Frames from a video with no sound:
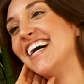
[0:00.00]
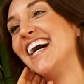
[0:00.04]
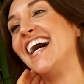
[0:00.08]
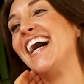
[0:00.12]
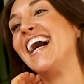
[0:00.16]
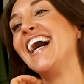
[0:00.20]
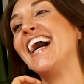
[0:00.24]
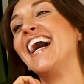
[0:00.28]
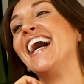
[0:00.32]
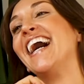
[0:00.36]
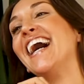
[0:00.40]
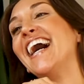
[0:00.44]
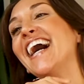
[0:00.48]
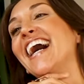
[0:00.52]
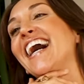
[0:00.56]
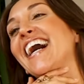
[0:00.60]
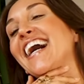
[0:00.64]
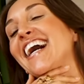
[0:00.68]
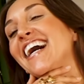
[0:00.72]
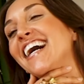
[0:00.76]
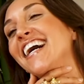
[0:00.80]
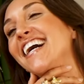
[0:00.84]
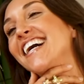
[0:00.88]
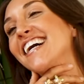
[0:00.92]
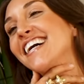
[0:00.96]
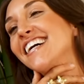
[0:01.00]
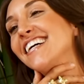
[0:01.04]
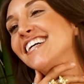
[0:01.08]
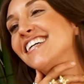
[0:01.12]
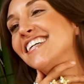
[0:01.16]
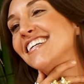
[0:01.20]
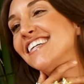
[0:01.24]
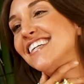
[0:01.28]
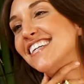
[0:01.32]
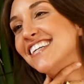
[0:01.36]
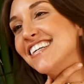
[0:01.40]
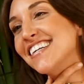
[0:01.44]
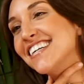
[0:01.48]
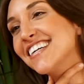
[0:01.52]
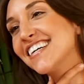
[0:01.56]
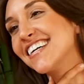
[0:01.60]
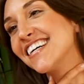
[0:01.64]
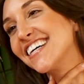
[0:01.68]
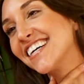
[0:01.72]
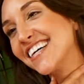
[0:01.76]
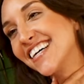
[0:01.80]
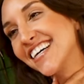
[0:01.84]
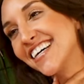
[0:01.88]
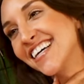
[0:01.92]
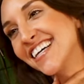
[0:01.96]
the specifics of your personal
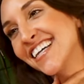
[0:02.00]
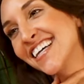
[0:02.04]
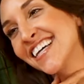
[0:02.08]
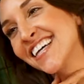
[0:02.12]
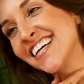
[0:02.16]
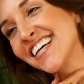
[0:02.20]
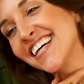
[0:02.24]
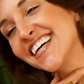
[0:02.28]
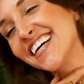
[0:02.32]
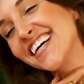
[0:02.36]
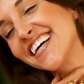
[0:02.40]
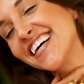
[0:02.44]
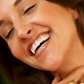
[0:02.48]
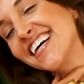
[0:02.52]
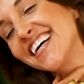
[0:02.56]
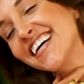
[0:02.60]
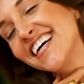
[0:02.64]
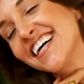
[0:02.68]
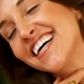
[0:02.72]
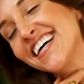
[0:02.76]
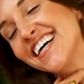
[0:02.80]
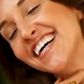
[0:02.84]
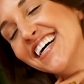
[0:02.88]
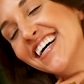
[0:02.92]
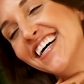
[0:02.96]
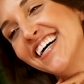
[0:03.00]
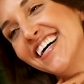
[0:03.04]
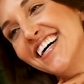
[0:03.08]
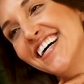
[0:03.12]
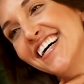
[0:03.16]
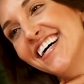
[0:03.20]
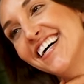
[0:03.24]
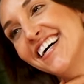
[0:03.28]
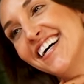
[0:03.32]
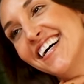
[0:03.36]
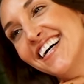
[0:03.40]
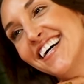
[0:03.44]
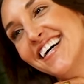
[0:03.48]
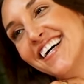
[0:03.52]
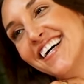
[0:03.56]
trauma. That's really not what this is